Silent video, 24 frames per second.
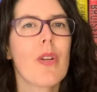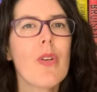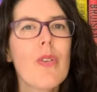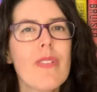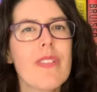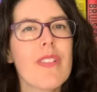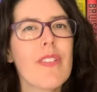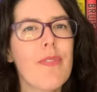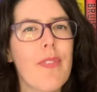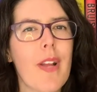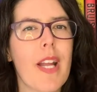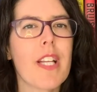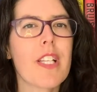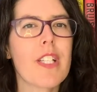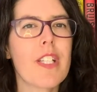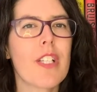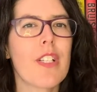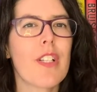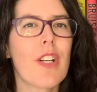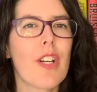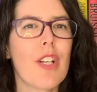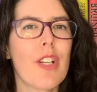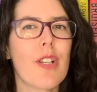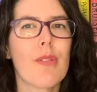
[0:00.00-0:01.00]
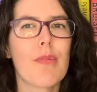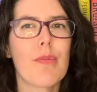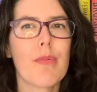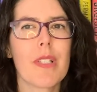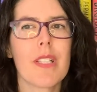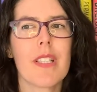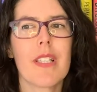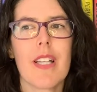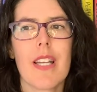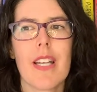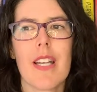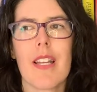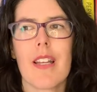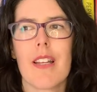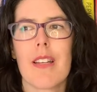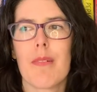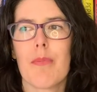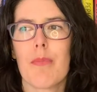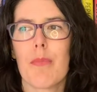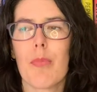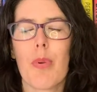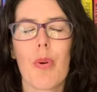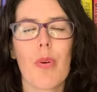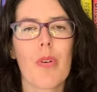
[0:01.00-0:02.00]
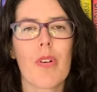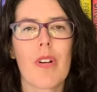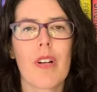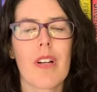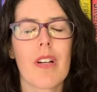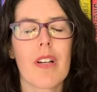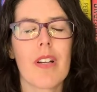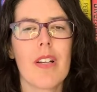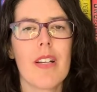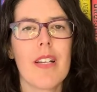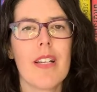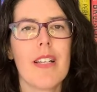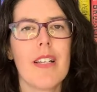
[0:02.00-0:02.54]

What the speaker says: whose affection are you really more